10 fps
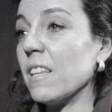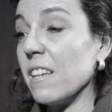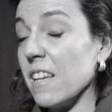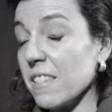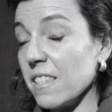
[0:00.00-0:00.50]

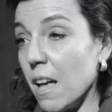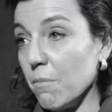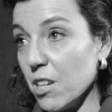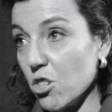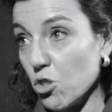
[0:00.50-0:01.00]
They
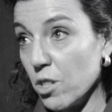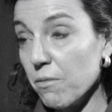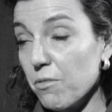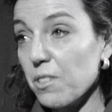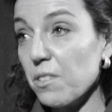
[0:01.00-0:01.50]
establish
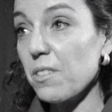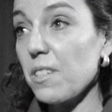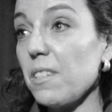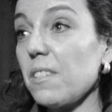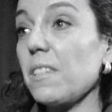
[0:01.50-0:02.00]

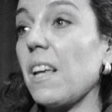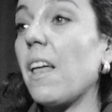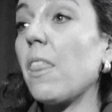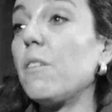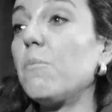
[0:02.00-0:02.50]
differences
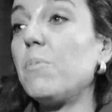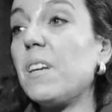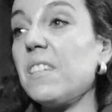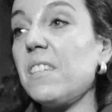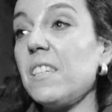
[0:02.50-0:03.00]

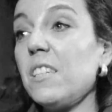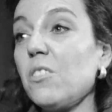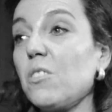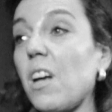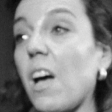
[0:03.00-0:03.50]
depending
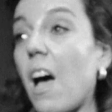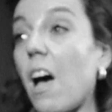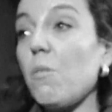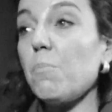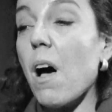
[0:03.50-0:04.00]
on
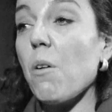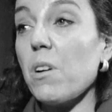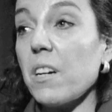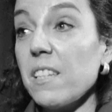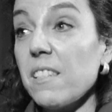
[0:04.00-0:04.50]
how
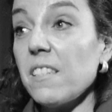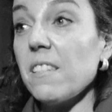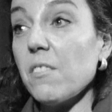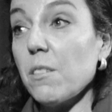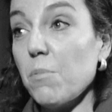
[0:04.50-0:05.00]
power is
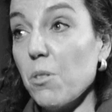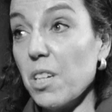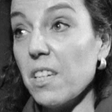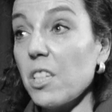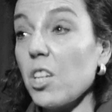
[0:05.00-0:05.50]

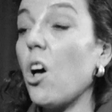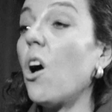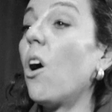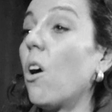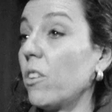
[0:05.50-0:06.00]
distributed
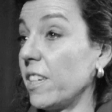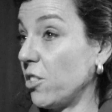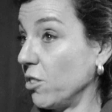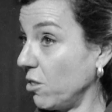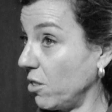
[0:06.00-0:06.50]

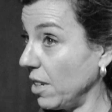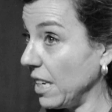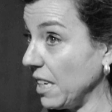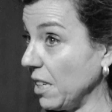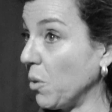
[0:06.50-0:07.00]

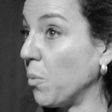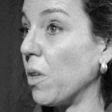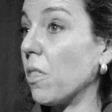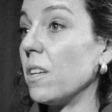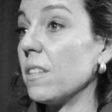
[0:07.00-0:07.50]
horizontally
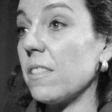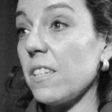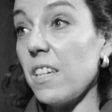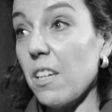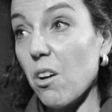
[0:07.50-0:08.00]
within
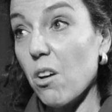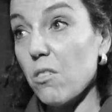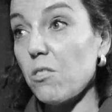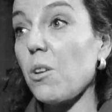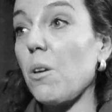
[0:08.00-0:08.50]
city
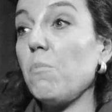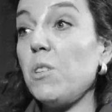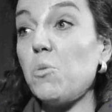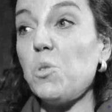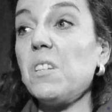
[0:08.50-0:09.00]
halls
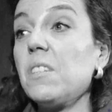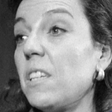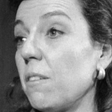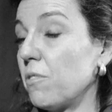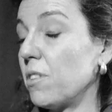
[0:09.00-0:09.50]
between
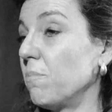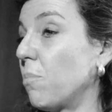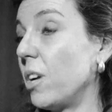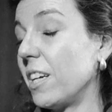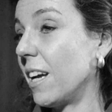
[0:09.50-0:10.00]
different
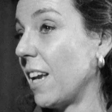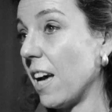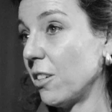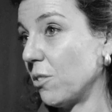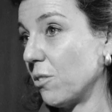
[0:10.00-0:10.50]
political
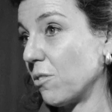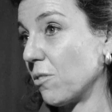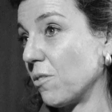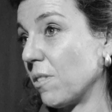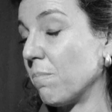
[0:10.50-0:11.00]

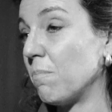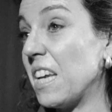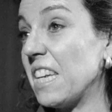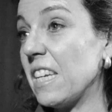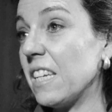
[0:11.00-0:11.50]
actors,
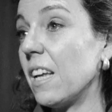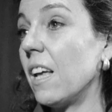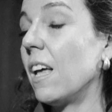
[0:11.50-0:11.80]
meaning